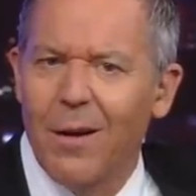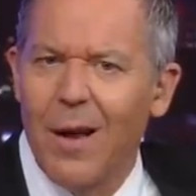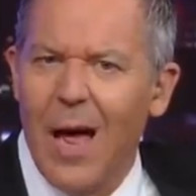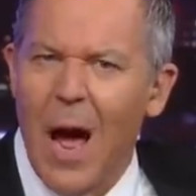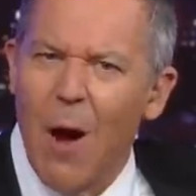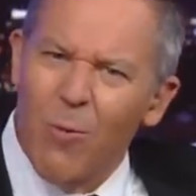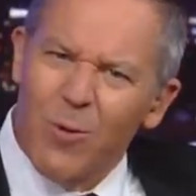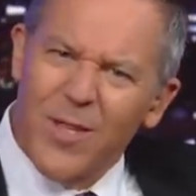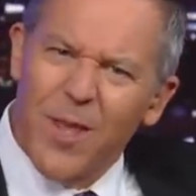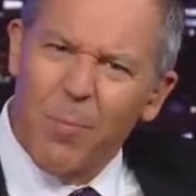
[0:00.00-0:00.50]

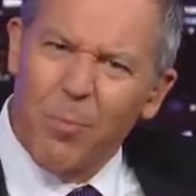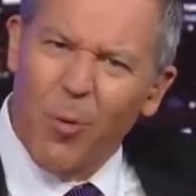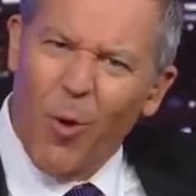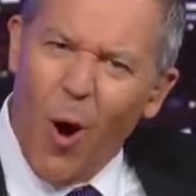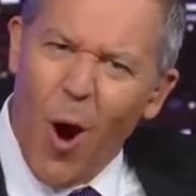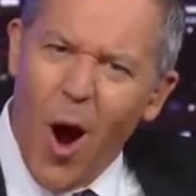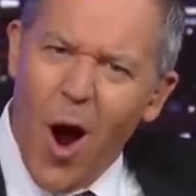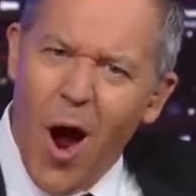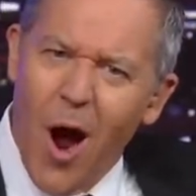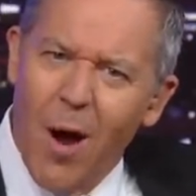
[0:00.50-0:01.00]
How was the
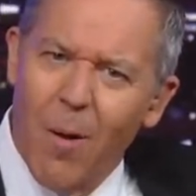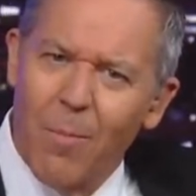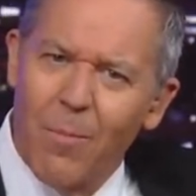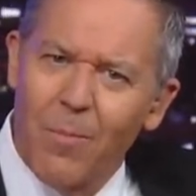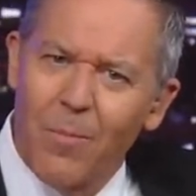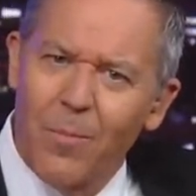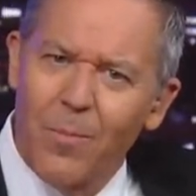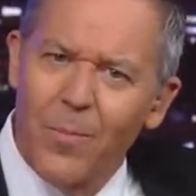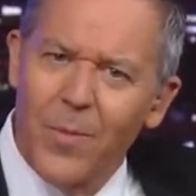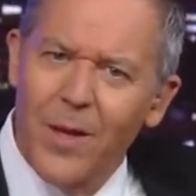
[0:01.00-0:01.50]
prom?
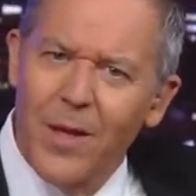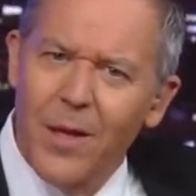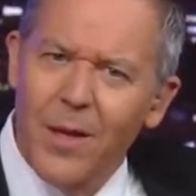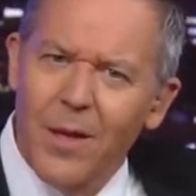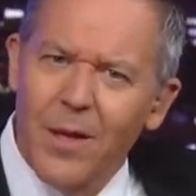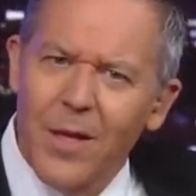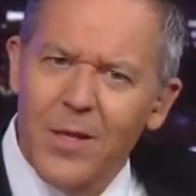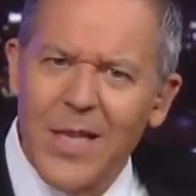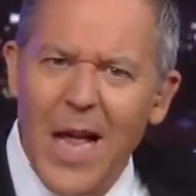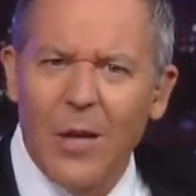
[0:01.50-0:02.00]

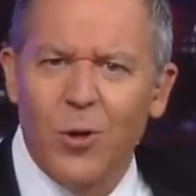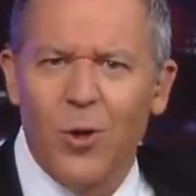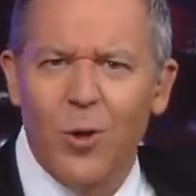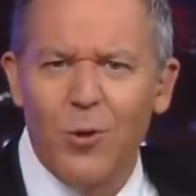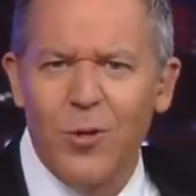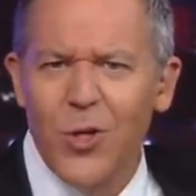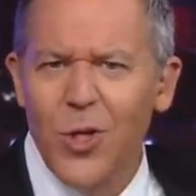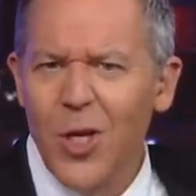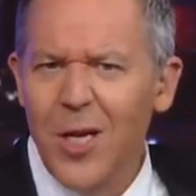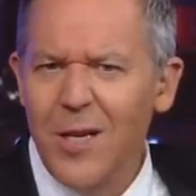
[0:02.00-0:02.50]
Is that
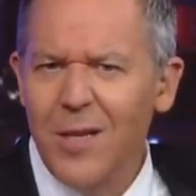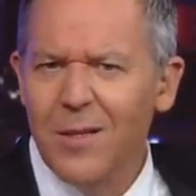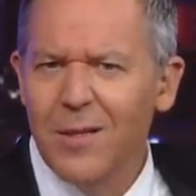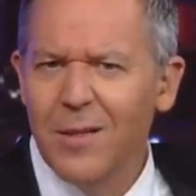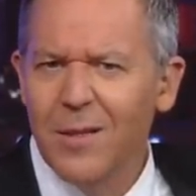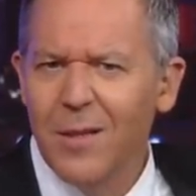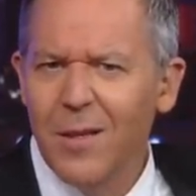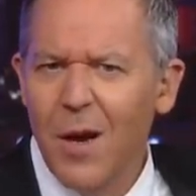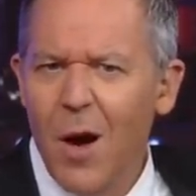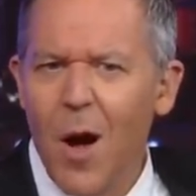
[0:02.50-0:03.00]
Gucci?
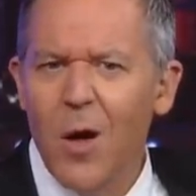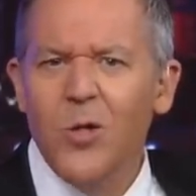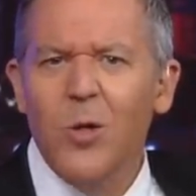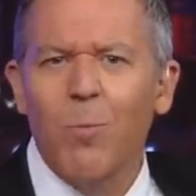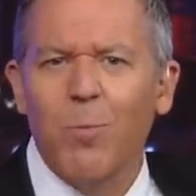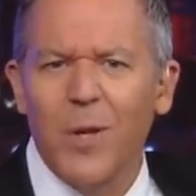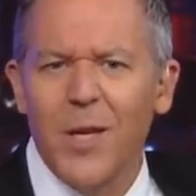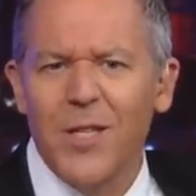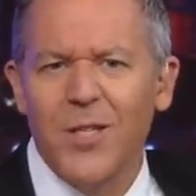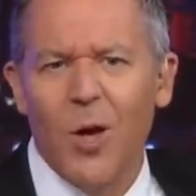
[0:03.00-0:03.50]
Also,
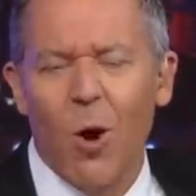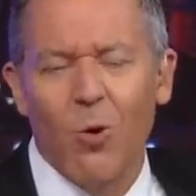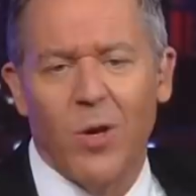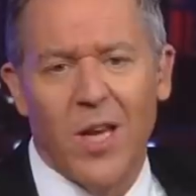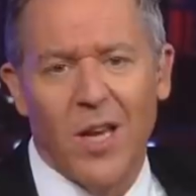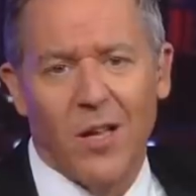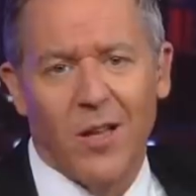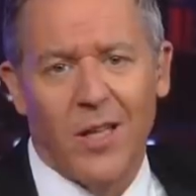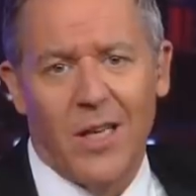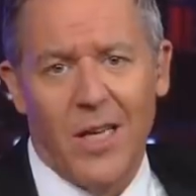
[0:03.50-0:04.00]
please don't
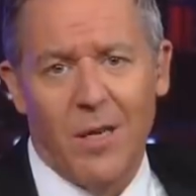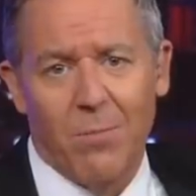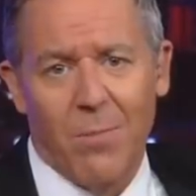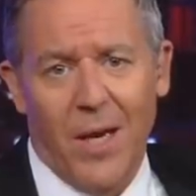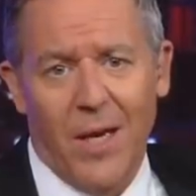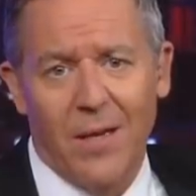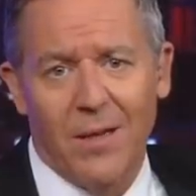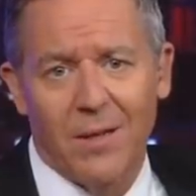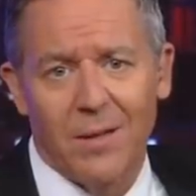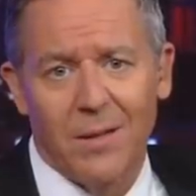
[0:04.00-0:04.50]
kill and eat
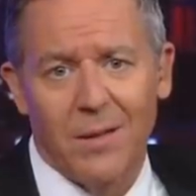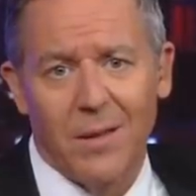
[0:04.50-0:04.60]
me.